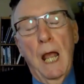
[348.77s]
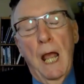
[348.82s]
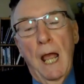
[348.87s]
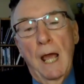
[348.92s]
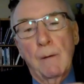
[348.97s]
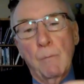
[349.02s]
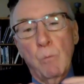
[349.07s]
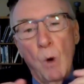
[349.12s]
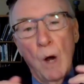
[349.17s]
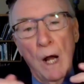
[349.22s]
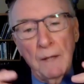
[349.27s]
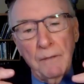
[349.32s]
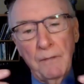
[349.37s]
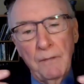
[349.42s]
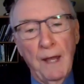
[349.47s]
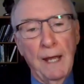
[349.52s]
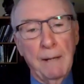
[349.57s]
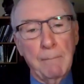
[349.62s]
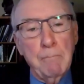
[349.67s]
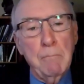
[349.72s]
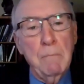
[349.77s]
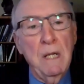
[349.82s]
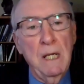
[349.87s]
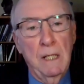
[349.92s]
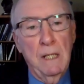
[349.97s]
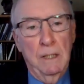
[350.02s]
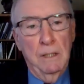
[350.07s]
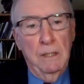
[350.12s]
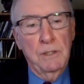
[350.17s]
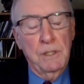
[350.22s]
and what that
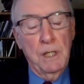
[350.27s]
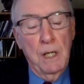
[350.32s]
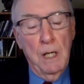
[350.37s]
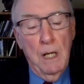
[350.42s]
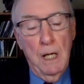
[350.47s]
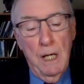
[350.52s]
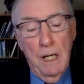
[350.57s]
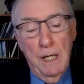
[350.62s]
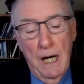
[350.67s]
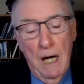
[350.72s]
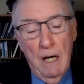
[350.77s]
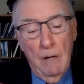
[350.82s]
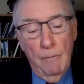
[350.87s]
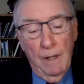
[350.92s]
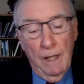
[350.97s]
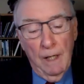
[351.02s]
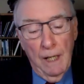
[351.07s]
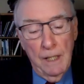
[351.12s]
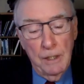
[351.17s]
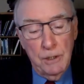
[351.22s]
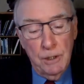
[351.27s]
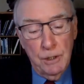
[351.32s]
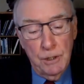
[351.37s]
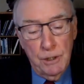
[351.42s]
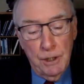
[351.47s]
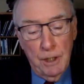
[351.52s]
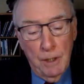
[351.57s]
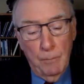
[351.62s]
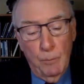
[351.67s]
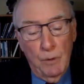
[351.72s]
means in our
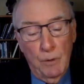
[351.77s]
relationship